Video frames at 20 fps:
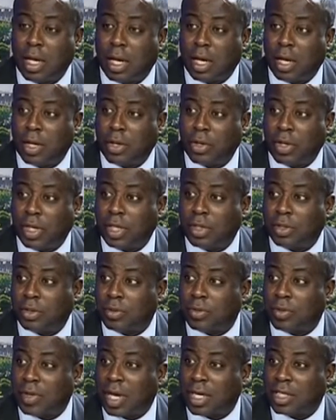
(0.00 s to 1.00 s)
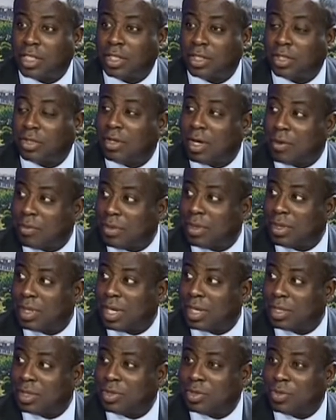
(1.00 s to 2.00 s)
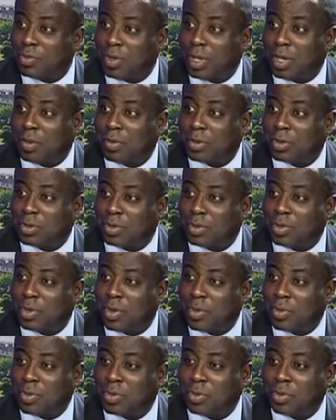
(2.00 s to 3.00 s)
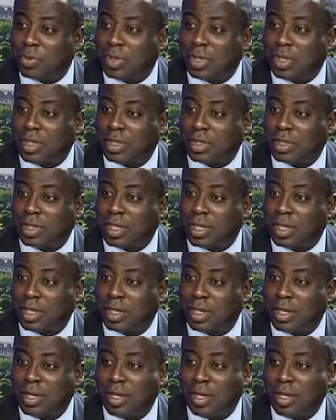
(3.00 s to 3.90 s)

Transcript: Uh, you need to actually strengthen that to be able to go through these, uh,